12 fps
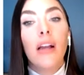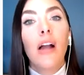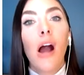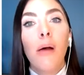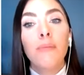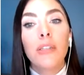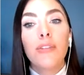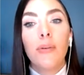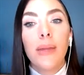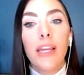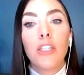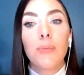comes from
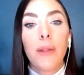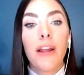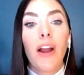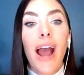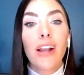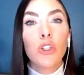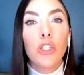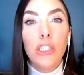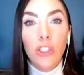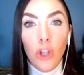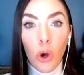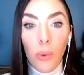each player actually
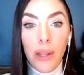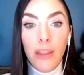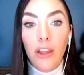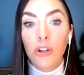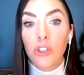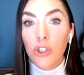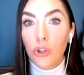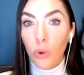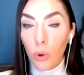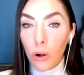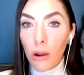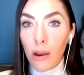knowing their
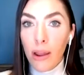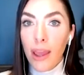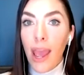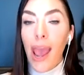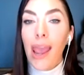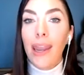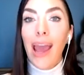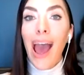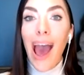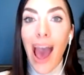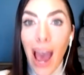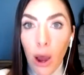score and
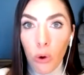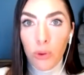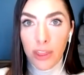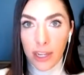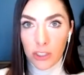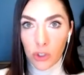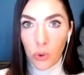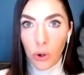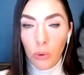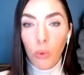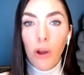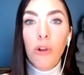how they score.
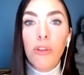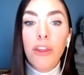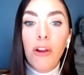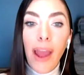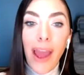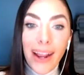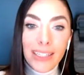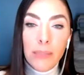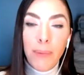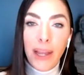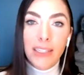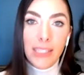What are their
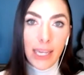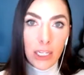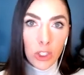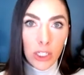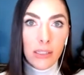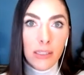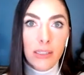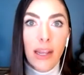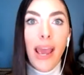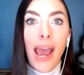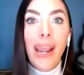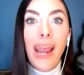expectations,
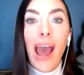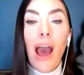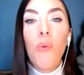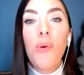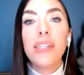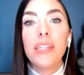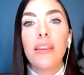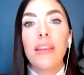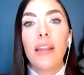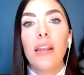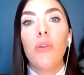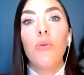and how is it
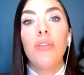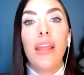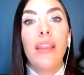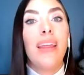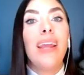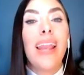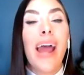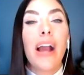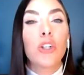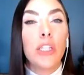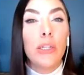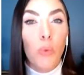that you that they can
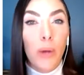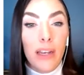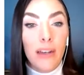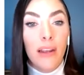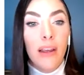actually win?